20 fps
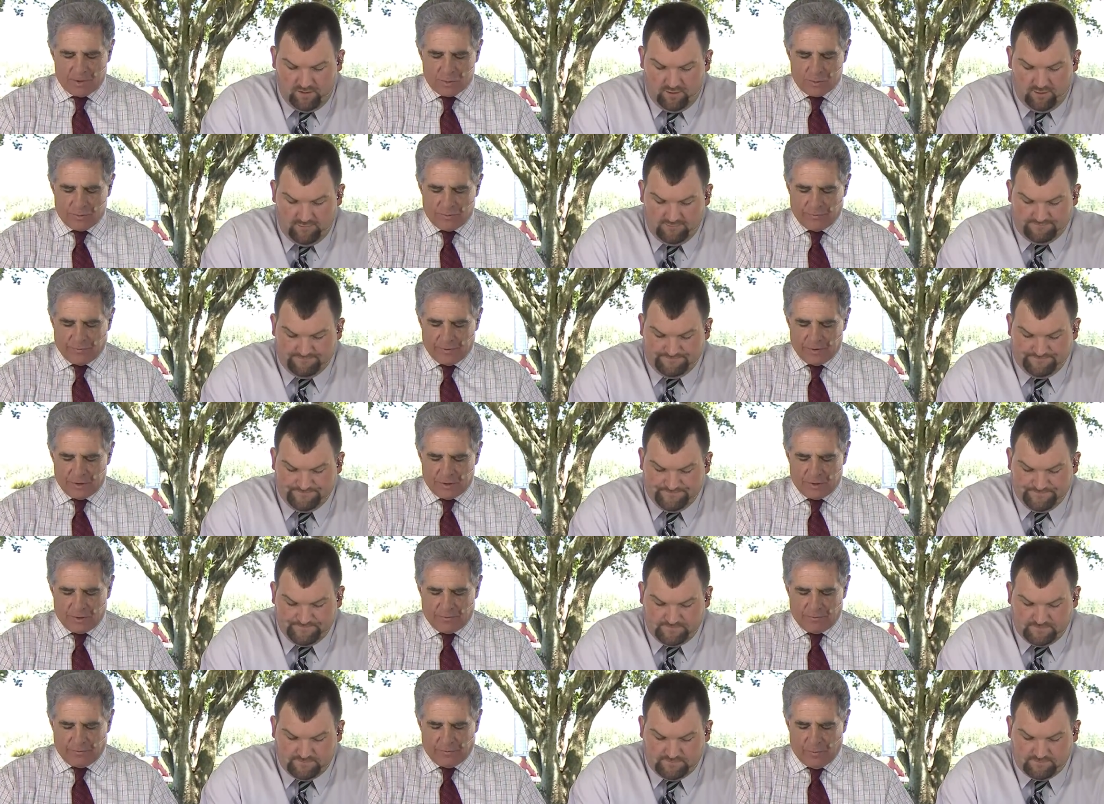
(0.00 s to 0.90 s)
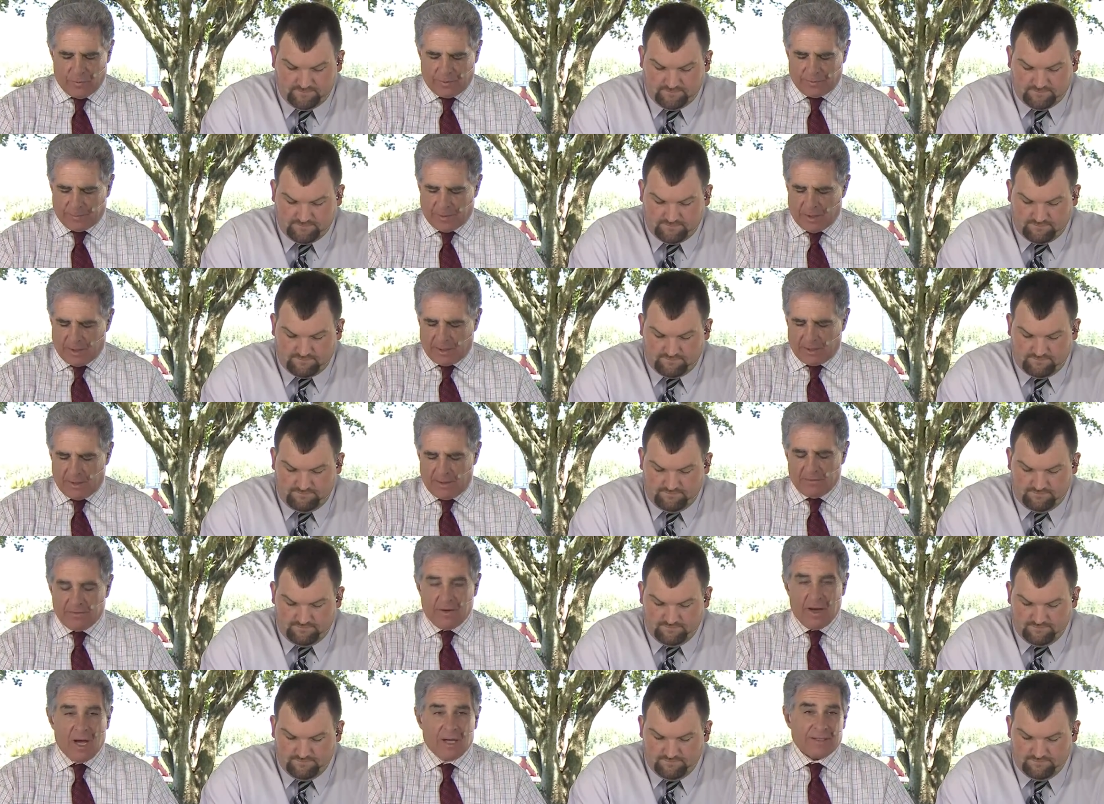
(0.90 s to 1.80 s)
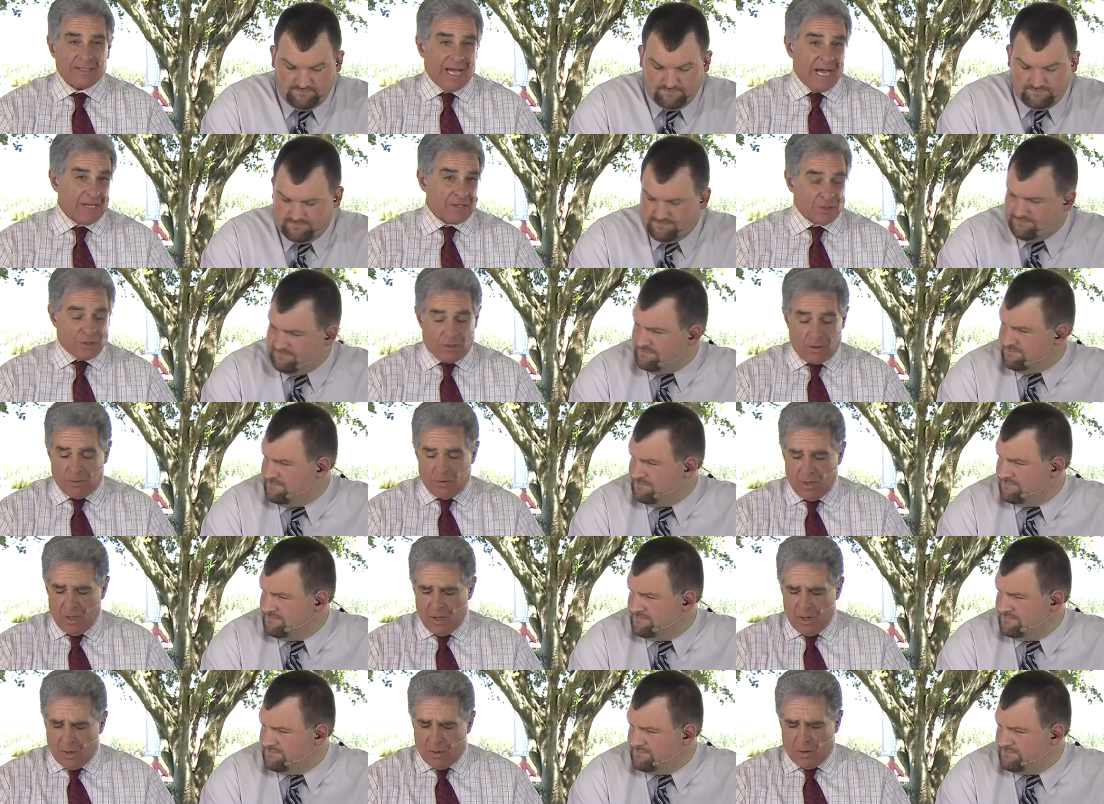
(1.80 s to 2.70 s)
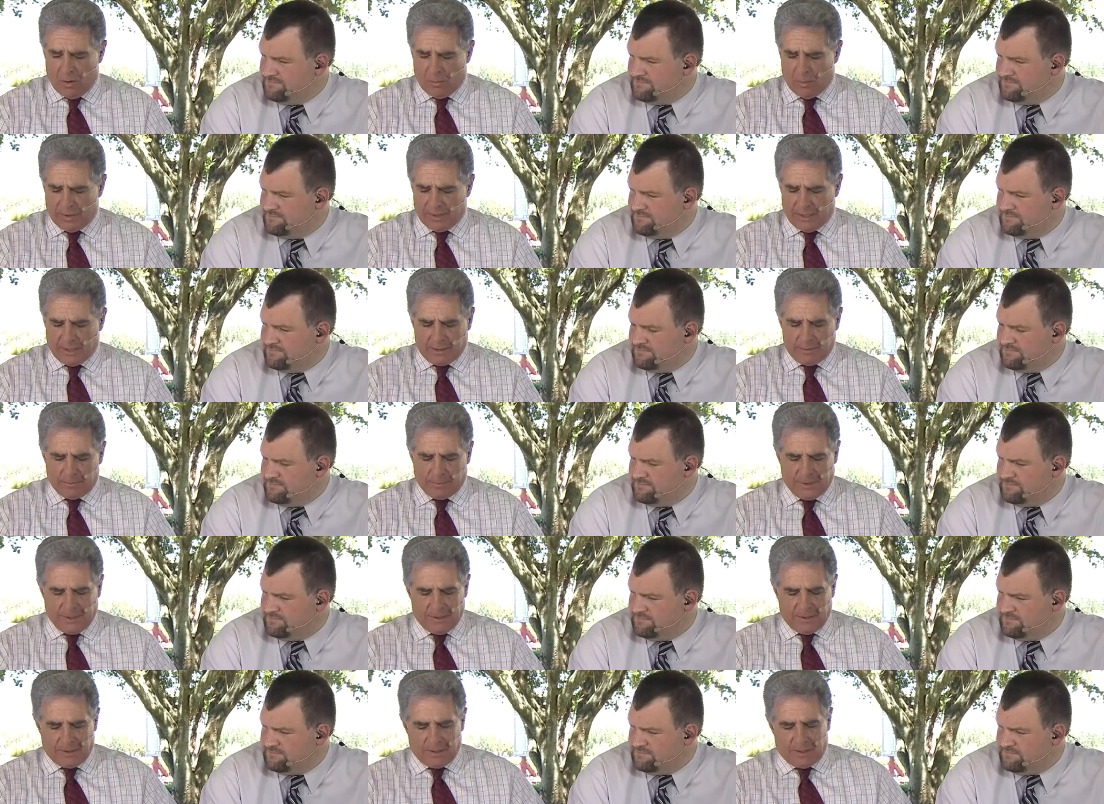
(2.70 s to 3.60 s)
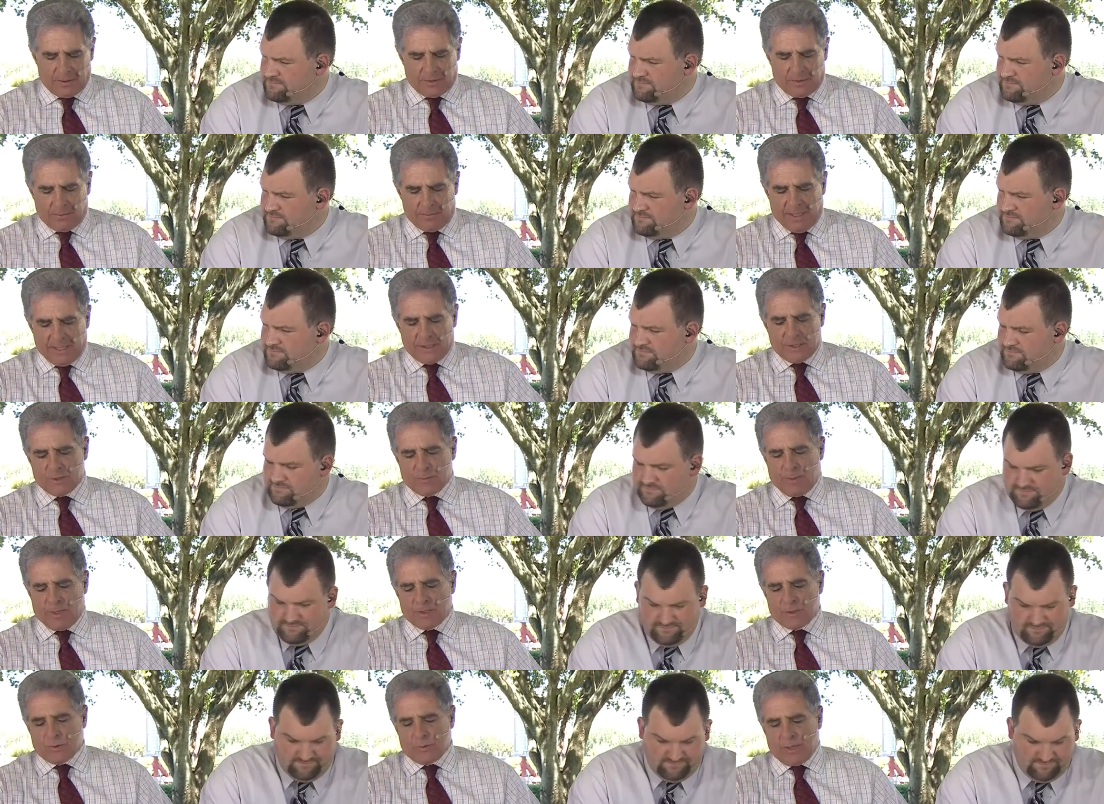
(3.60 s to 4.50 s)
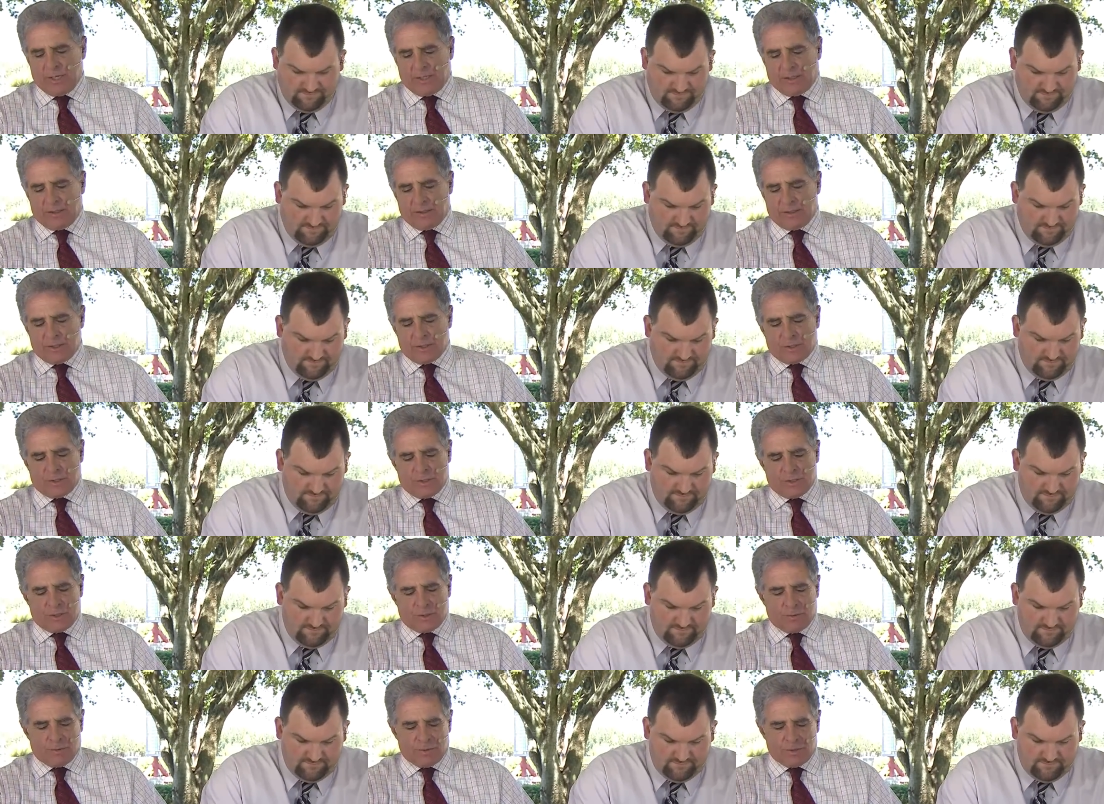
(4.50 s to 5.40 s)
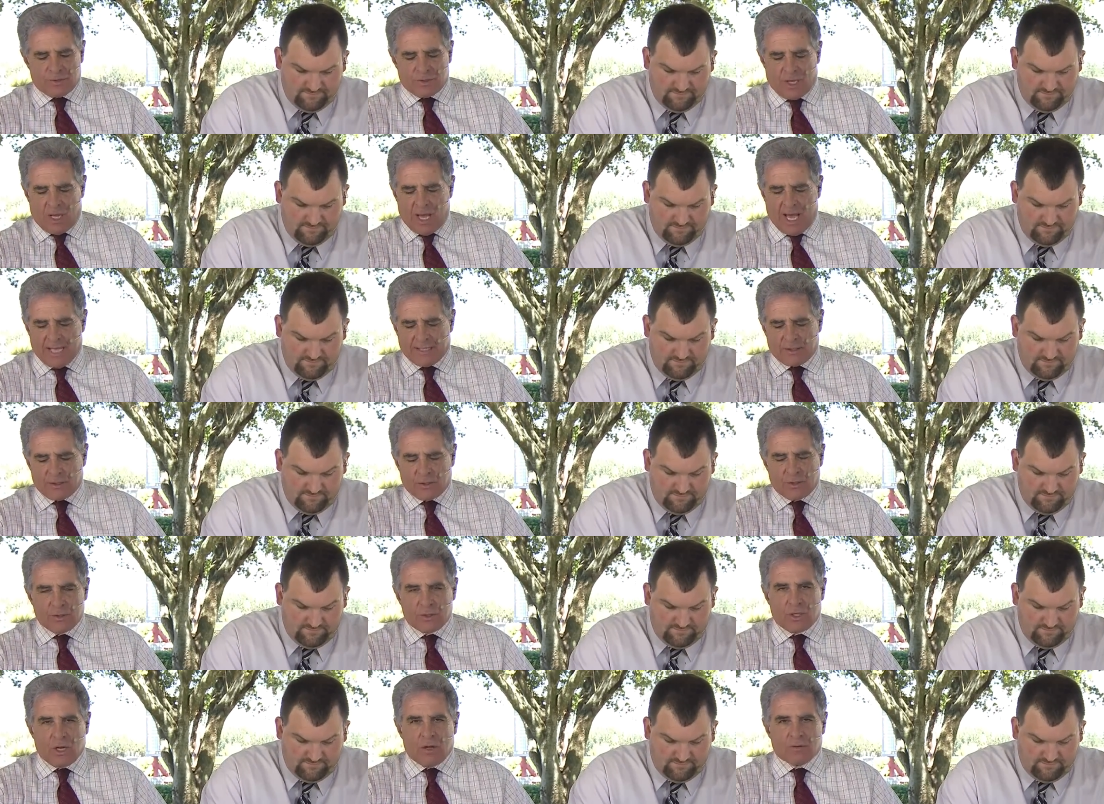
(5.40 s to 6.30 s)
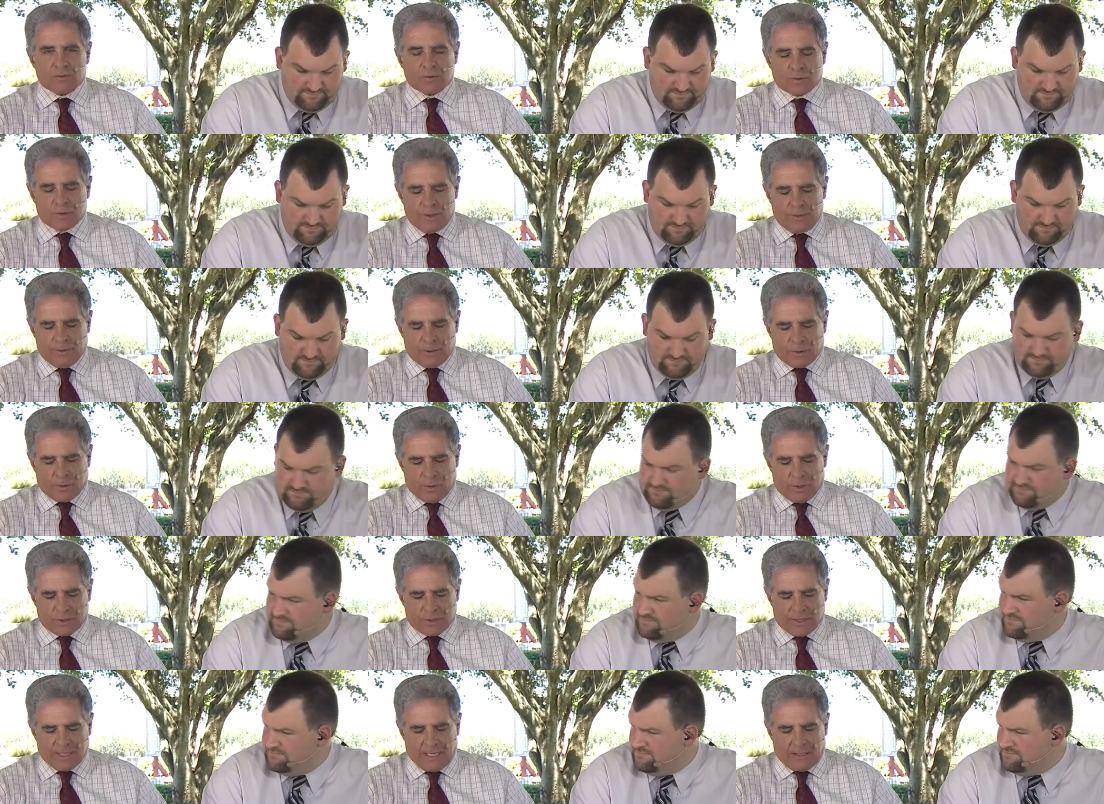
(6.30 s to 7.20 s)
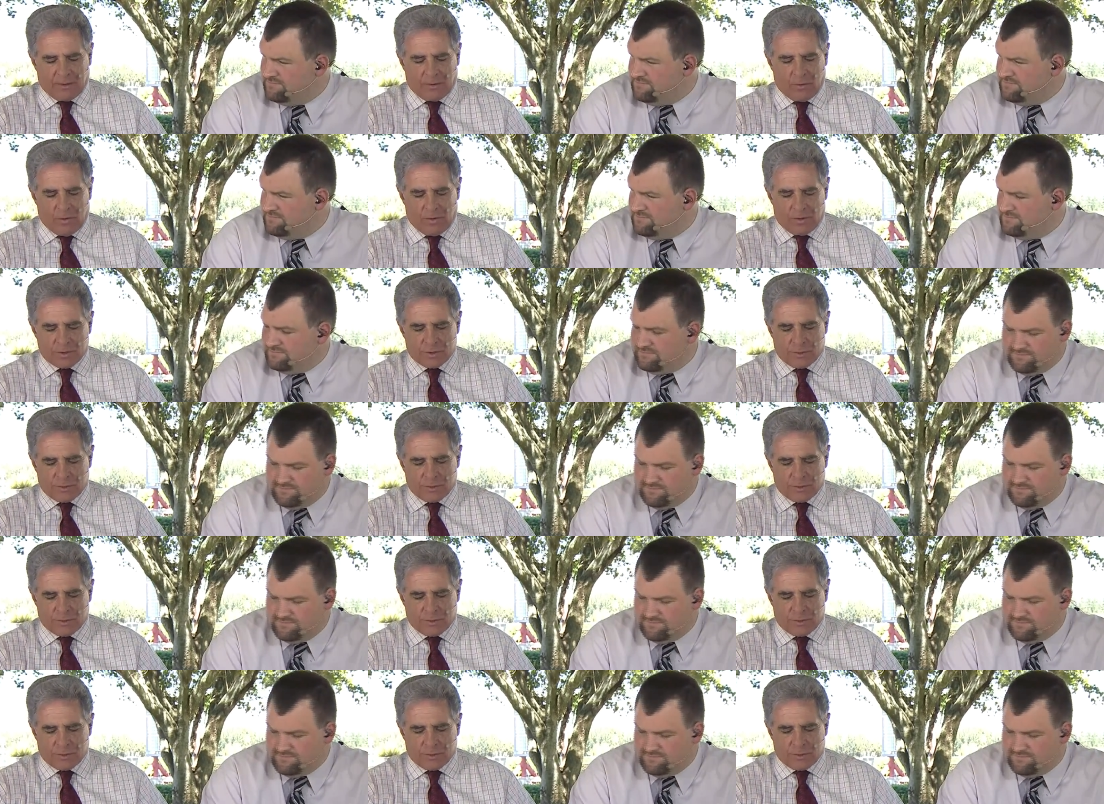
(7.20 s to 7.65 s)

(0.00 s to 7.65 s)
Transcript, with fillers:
Speaker 1: when finishing fourth behind Adagio, or when they competed under maiden special weight conditions. It was at Gulfstream across down on August